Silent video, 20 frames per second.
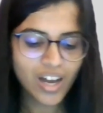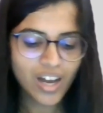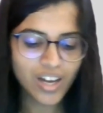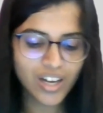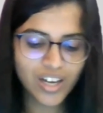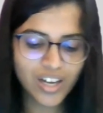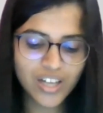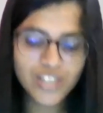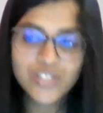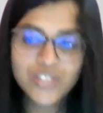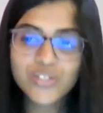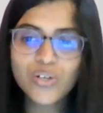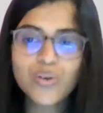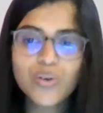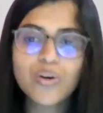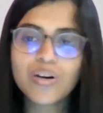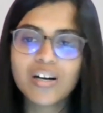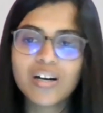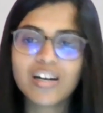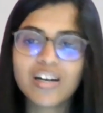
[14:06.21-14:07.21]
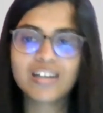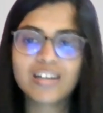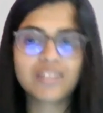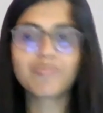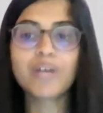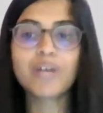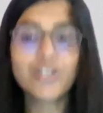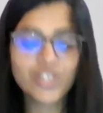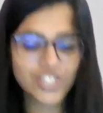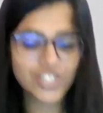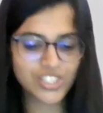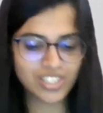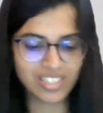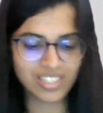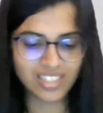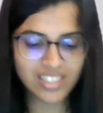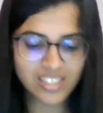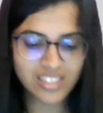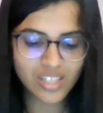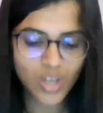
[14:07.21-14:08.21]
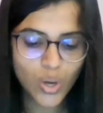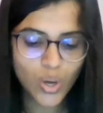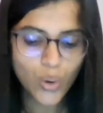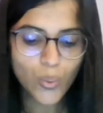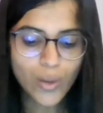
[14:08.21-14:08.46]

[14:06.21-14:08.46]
My question is,